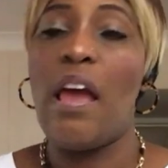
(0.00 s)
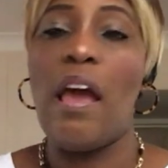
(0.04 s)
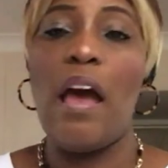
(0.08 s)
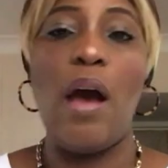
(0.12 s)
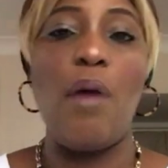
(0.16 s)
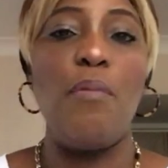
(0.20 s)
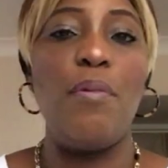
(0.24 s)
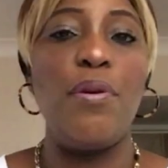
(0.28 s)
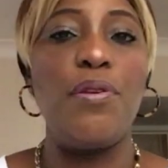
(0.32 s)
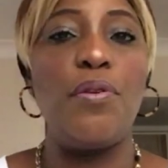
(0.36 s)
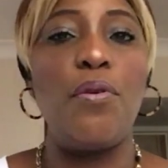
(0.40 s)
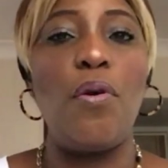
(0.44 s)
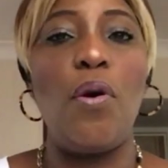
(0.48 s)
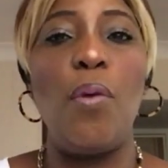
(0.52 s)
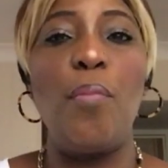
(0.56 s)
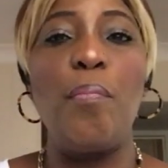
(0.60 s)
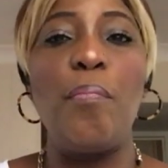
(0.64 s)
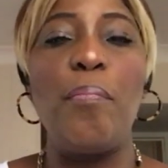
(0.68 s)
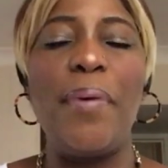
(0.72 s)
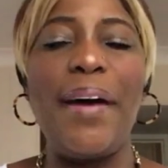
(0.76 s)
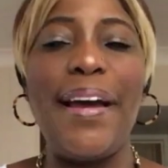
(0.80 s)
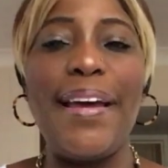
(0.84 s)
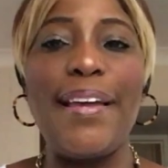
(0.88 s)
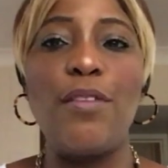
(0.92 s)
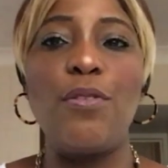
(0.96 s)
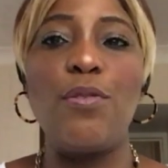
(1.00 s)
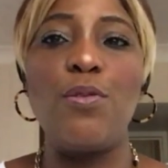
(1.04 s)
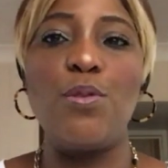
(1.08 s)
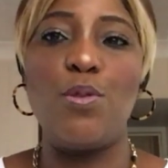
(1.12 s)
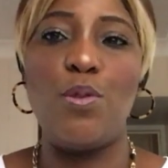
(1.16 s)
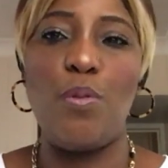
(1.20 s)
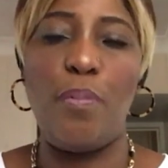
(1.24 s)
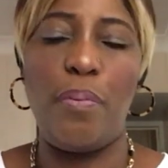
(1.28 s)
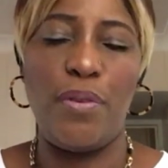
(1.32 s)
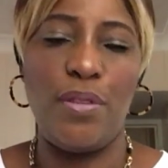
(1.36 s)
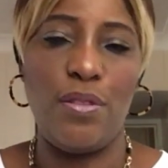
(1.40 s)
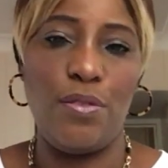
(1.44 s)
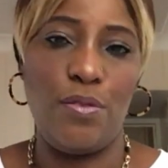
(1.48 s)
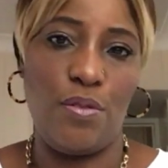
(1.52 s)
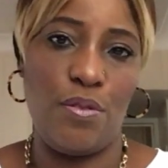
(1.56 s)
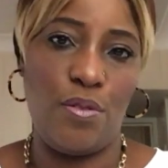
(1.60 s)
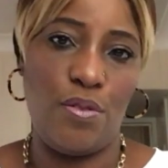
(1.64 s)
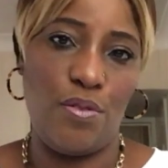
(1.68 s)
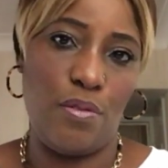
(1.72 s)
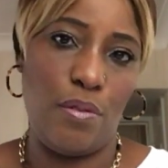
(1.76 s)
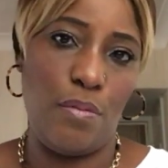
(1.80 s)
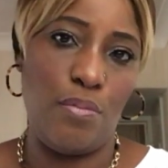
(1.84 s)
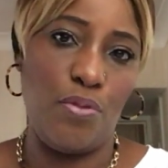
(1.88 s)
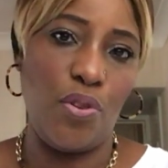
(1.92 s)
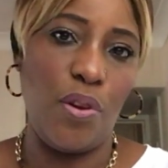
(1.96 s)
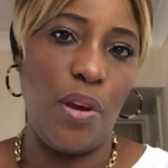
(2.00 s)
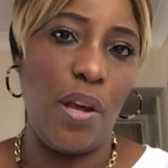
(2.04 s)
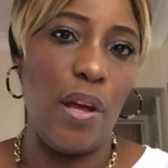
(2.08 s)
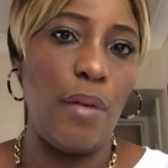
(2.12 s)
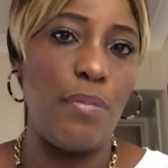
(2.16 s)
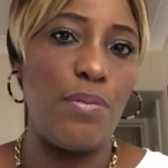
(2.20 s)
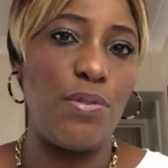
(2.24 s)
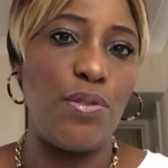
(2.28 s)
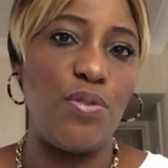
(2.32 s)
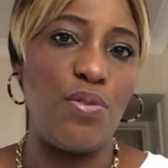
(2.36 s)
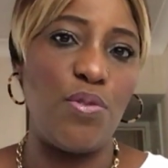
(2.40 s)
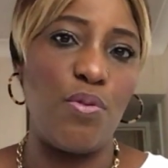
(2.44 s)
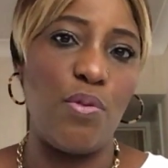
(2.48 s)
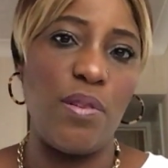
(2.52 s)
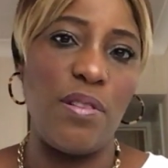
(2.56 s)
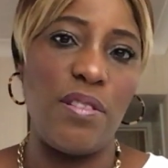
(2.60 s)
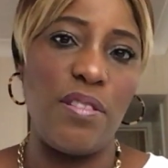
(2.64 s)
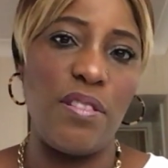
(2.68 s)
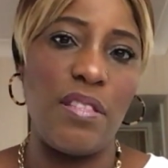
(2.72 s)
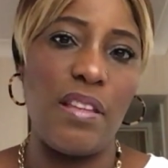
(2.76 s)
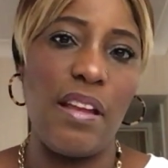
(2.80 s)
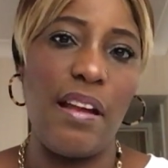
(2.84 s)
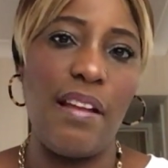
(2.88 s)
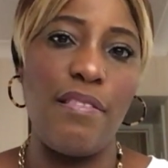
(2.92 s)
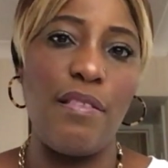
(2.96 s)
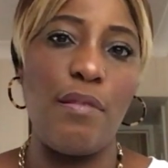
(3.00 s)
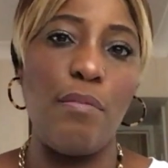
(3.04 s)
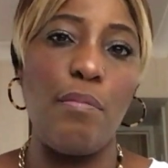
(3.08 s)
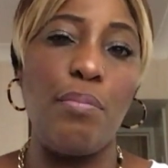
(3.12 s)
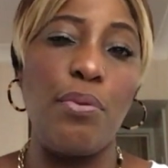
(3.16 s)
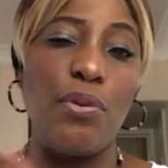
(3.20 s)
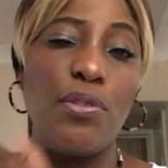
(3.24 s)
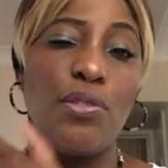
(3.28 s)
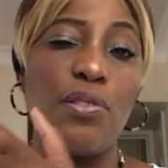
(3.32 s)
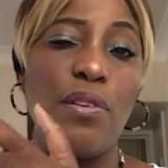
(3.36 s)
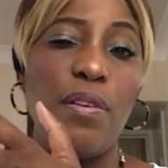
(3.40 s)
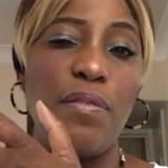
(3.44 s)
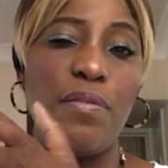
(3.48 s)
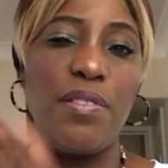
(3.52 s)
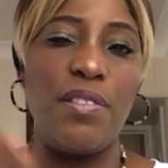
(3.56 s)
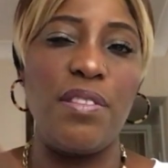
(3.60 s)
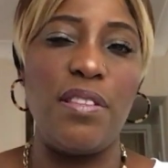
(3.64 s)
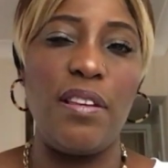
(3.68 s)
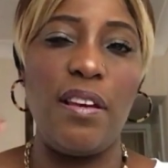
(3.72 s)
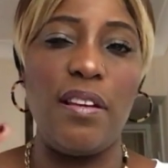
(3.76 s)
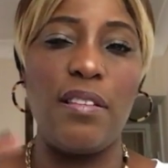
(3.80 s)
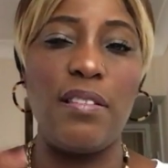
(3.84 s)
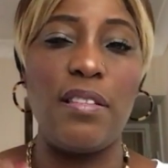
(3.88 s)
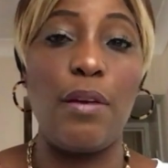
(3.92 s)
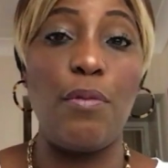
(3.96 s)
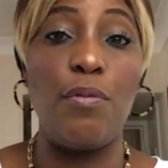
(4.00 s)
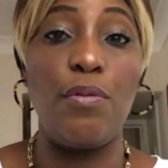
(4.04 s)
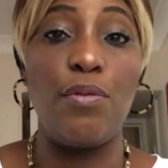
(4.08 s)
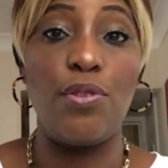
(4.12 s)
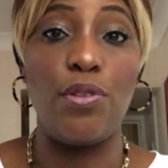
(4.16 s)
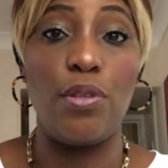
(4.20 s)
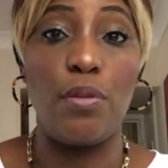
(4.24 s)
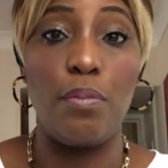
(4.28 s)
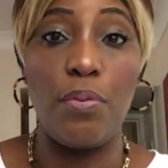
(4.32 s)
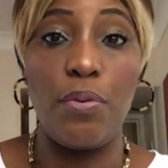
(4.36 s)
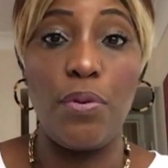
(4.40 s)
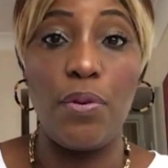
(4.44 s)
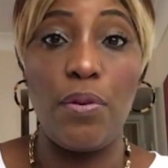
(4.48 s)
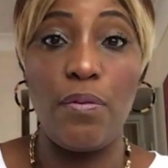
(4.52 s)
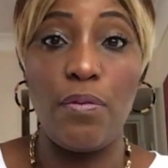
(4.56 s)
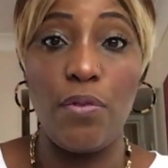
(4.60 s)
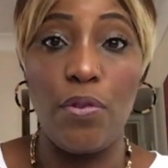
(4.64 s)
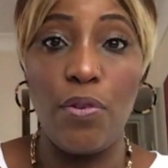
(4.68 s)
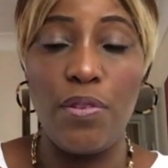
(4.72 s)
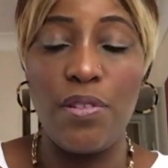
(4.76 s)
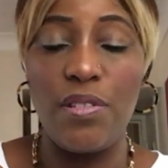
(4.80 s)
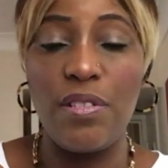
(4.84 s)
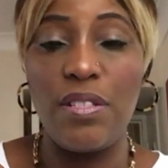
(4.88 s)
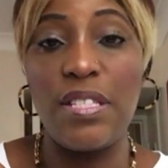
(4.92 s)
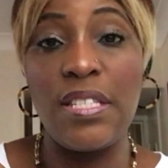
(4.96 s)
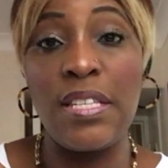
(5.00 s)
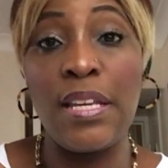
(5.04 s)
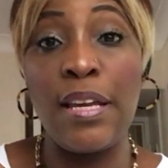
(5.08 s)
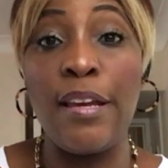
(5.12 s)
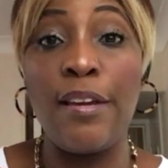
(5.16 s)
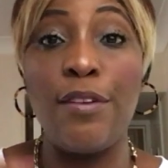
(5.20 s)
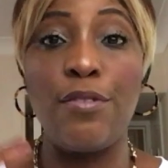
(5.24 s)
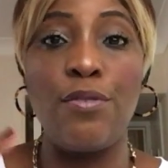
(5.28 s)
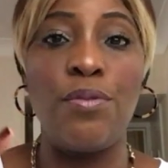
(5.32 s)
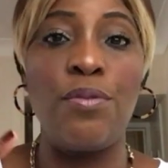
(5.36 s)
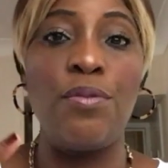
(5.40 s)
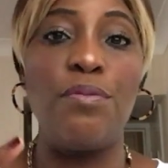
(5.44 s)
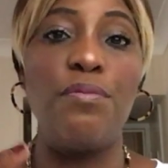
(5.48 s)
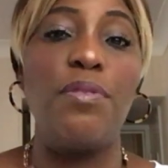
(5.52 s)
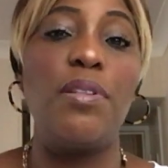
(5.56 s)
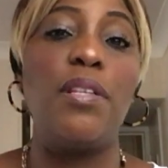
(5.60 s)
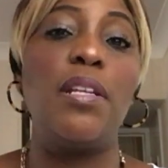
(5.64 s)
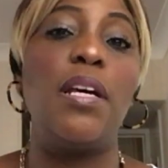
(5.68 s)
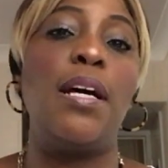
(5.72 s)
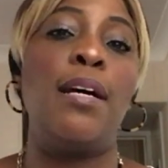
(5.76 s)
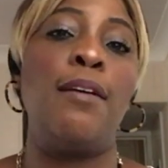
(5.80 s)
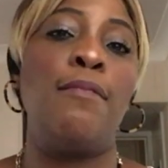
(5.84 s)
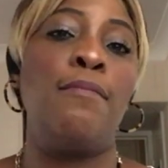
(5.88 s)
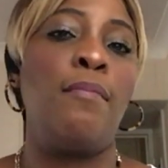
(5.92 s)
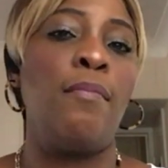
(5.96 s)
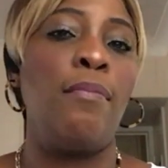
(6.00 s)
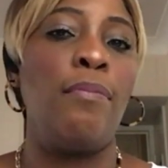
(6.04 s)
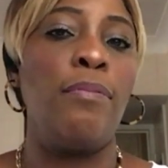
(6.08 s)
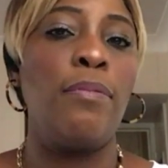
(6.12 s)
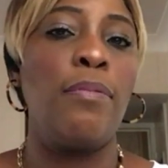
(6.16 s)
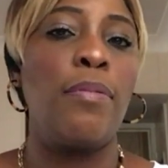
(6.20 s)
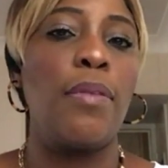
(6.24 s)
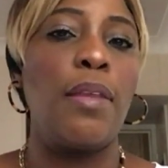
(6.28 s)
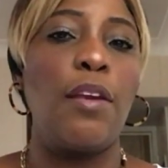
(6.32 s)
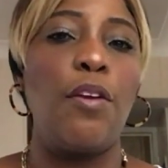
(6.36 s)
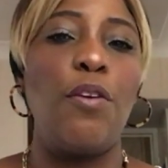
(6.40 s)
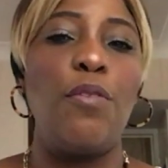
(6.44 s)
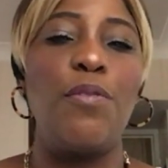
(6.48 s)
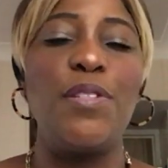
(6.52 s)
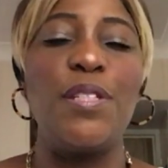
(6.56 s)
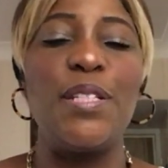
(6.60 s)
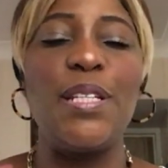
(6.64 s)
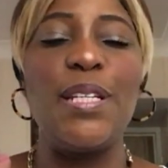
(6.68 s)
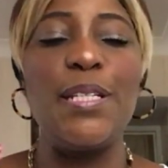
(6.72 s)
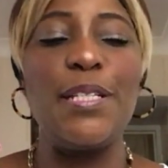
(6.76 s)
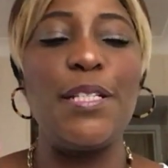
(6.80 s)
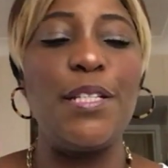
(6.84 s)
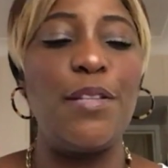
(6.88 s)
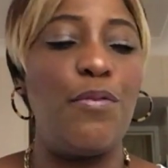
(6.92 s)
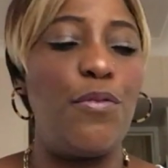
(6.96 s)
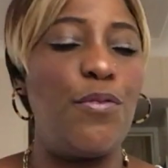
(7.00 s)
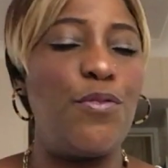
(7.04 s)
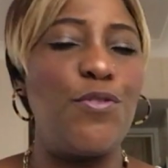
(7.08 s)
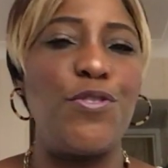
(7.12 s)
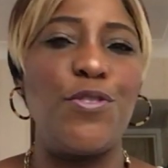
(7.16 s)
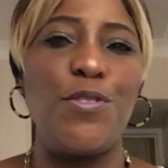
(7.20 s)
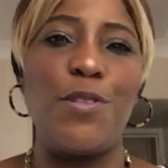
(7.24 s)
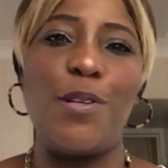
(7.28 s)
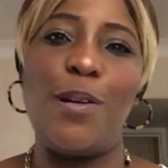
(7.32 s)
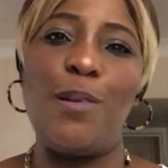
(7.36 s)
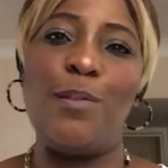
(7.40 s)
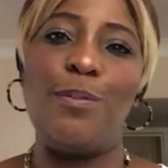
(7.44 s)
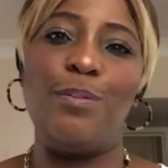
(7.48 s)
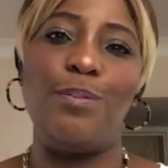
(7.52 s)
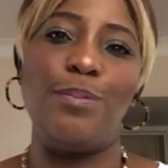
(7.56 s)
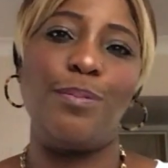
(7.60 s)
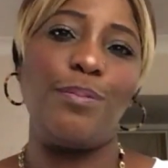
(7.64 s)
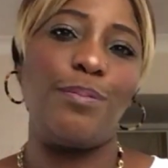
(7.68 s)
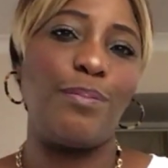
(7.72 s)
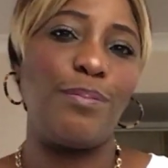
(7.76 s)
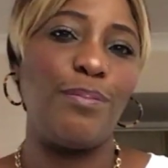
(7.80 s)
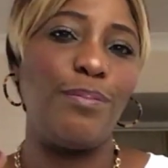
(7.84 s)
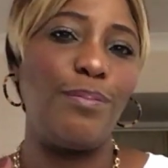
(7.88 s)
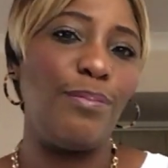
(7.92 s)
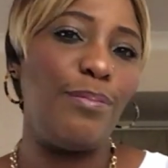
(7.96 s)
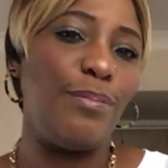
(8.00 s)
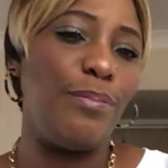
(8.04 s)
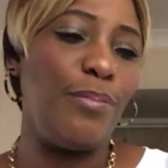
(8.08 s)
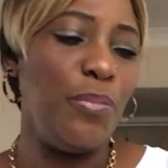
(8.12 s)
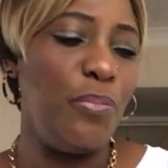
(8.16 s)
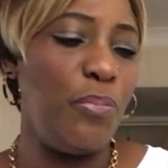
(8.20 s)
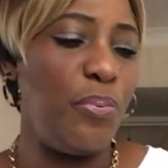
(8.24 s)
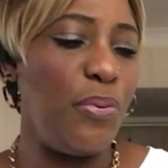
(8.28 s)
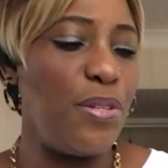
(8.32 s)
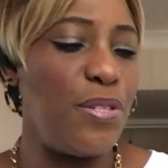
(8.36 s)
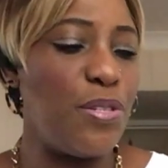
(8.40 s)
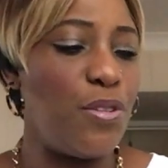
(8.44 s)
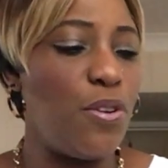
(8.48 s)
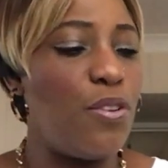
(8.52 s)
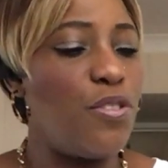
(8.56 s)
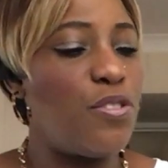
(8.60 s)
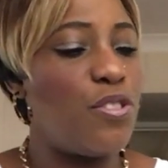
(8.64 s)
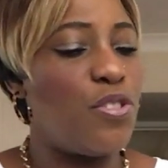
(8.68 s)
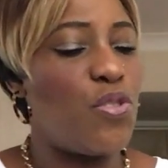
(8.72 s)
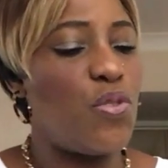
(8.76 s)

And when you combine those two pieces of scripture, helps you to understand the body of the text and what the Spirit of God is saying to the reader of the daily devotional. Praise God.